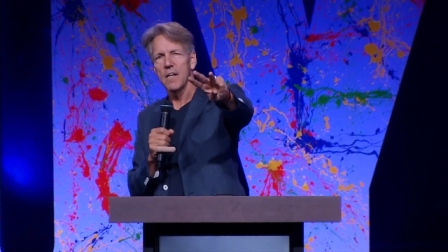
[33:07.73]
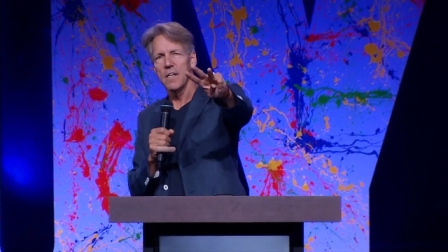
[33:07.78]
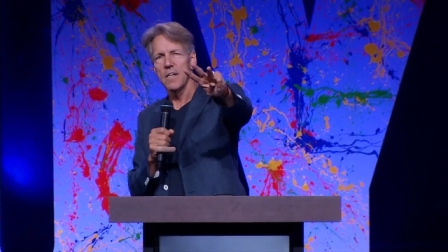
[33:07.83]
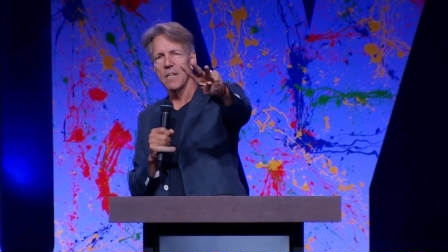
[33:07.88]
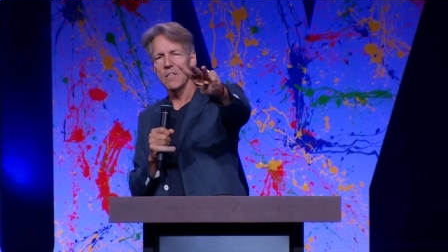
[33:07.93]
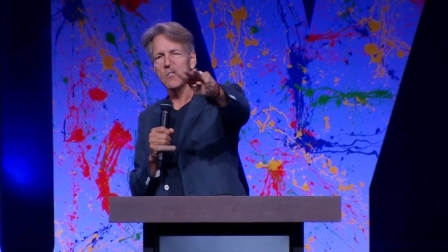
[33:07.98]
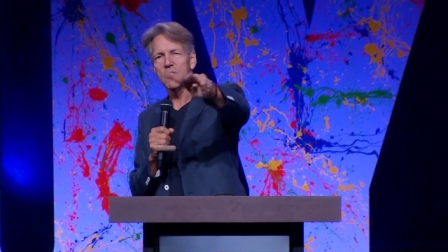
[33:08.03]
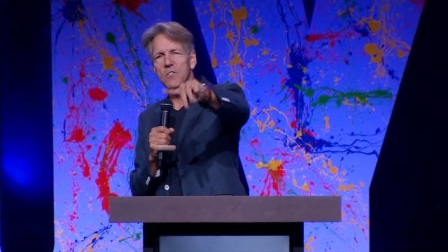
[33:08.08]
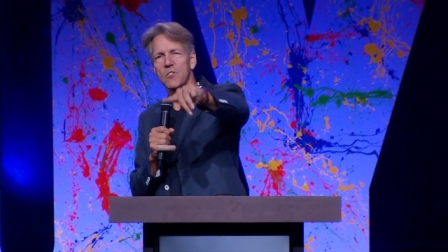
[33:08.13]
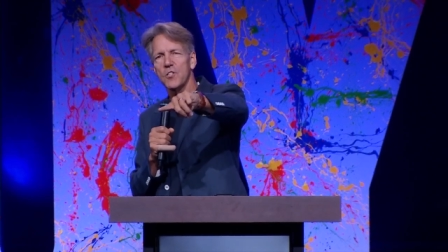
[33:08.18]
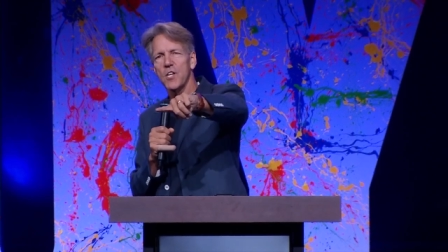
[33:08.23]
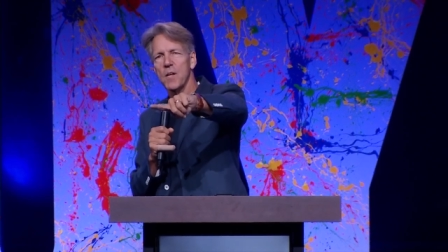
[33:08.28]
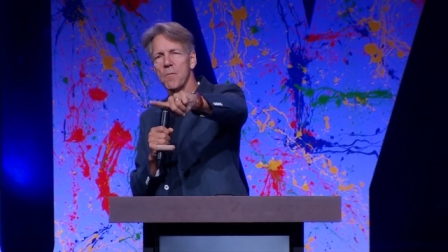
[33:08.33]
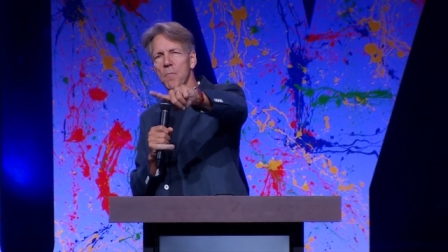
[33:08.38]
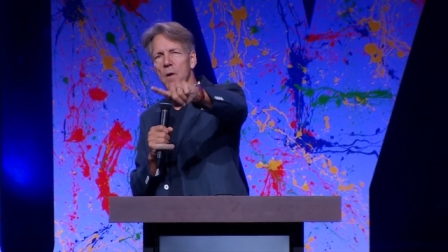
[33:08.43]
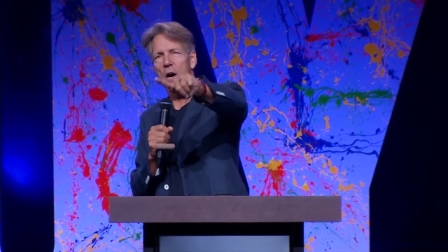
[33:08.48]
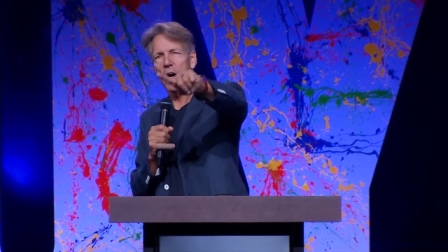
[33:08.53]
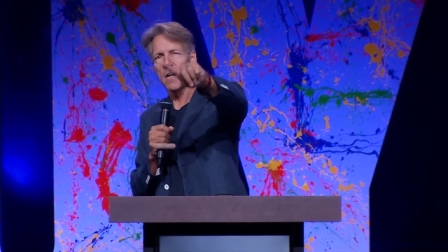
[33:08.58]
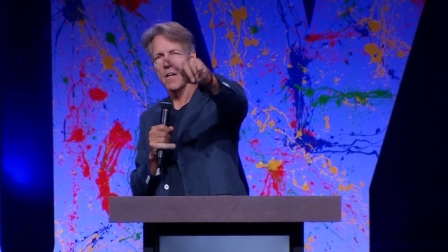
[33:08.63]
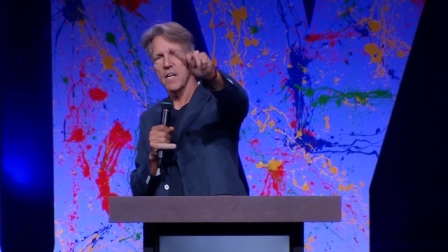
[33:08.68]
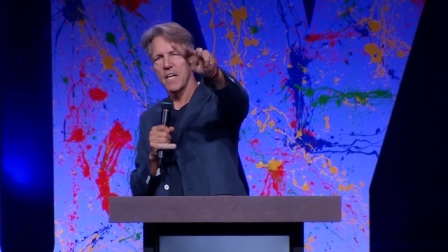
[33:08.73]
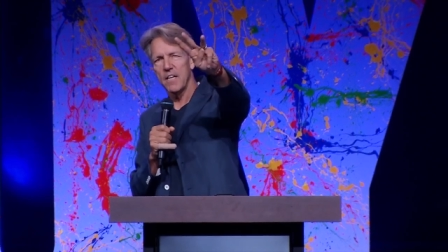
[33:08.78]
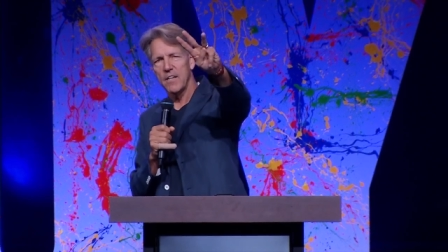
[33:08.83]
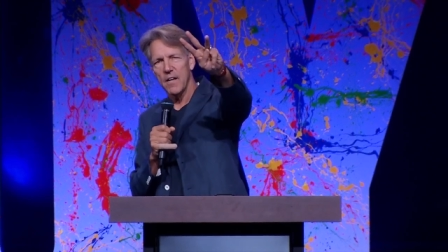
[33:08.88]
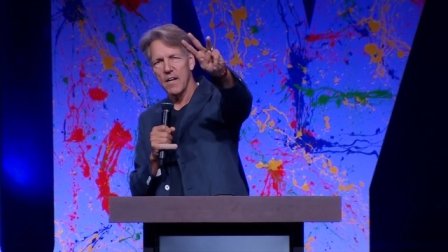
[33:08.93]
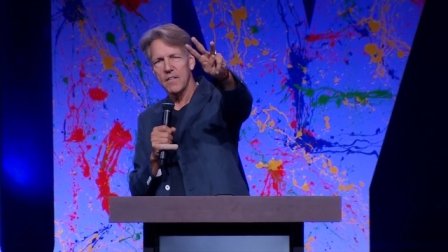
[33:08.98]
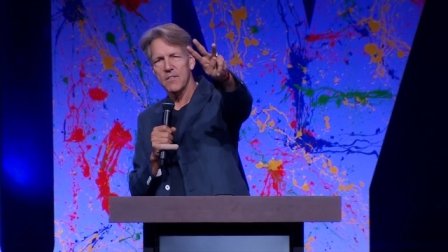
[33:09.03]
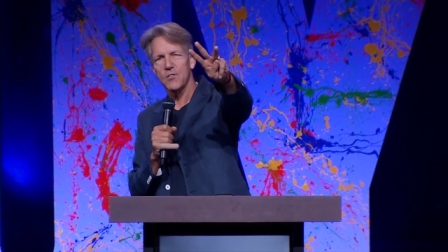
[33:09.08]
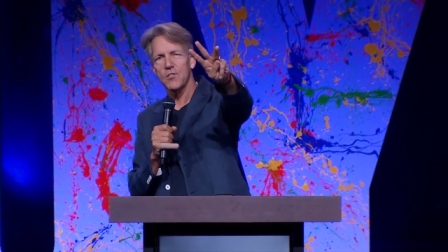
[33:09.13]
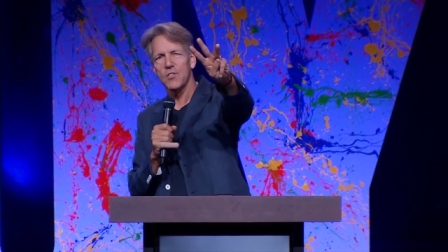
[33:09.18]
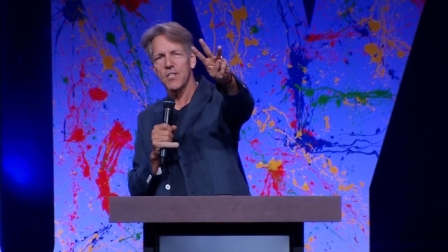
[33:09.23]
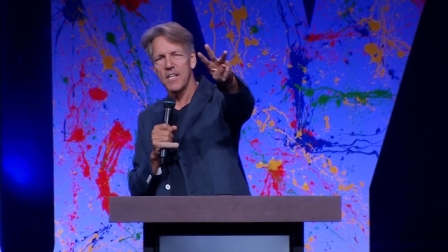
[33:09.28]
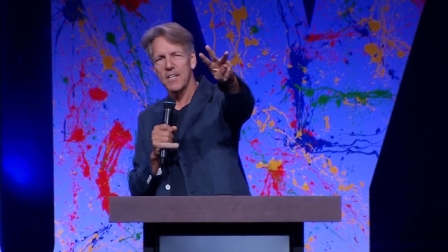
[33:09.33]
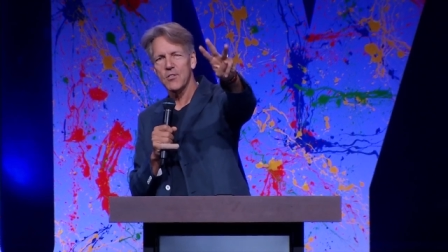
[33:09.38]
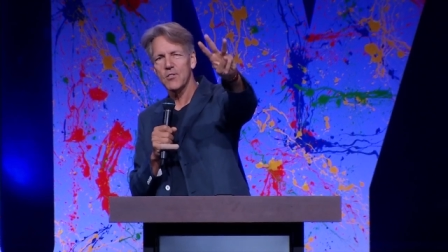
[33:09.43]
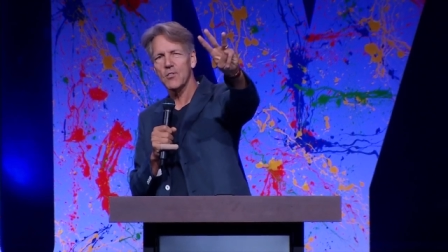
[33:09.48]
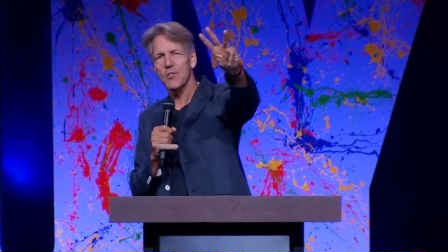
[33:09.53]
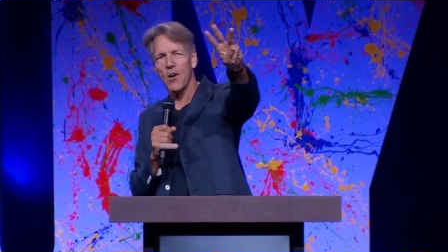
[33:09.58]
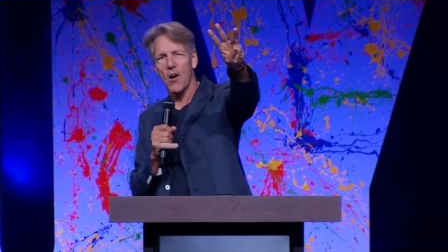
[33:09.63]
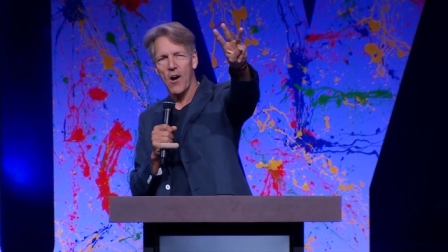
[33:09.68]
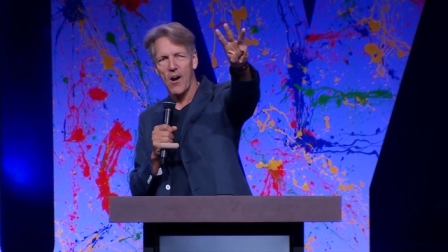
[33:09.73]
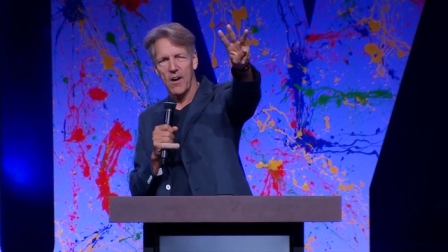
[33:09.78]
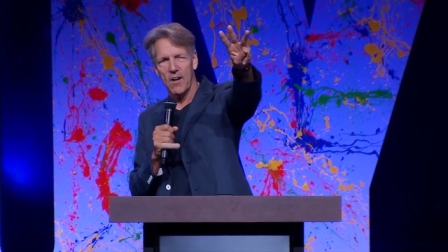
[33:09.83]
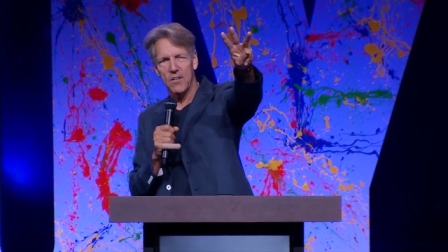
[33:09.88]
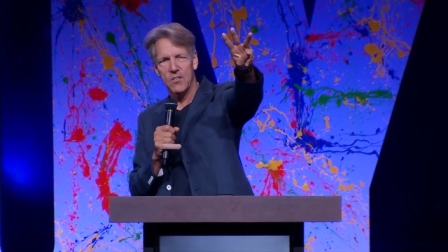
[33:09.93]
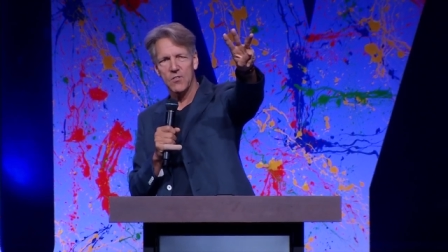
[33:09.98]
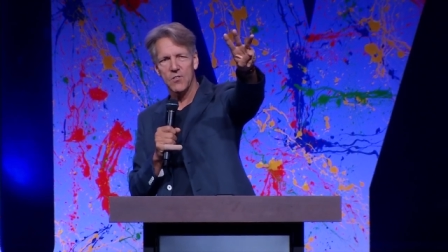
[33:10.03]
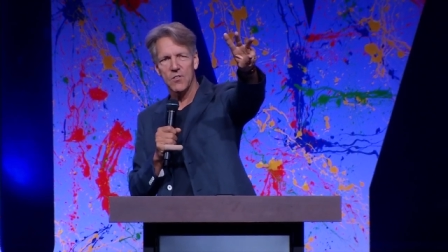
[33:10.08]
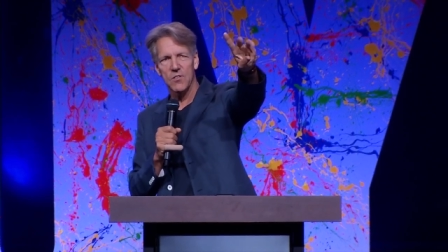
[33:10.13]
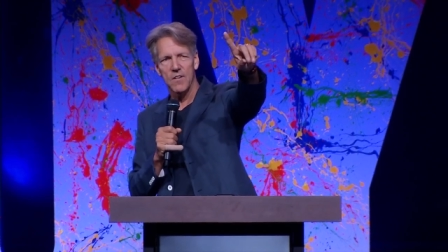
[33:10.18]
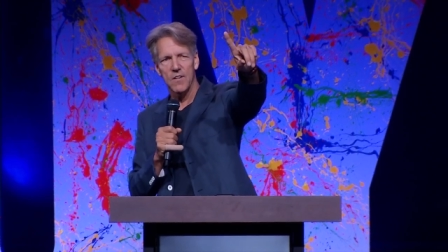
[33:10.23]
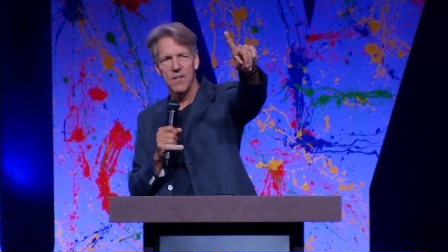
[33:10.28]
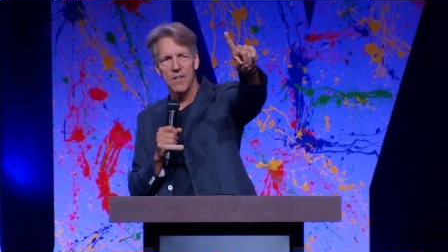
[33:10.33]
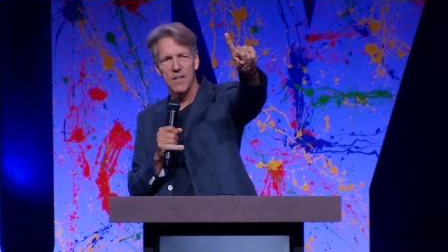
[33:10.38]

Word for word: doesn't see mud, he does see stars.